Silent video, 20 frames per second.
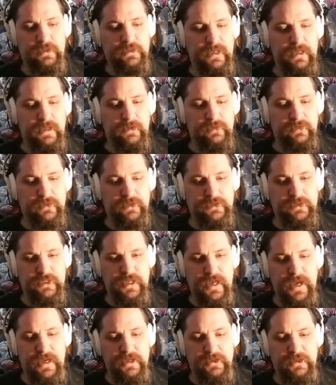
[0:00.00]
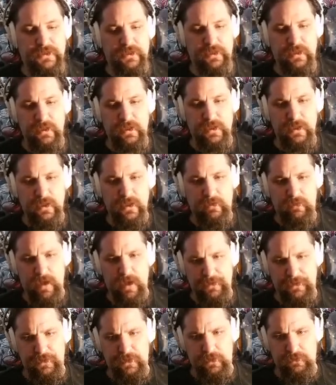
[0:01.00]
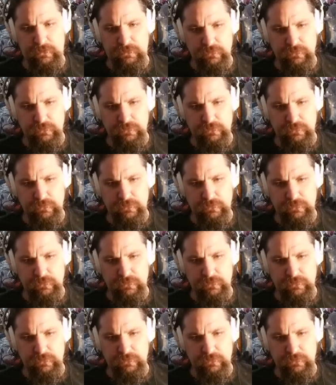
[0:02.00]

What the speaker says: tends to change rather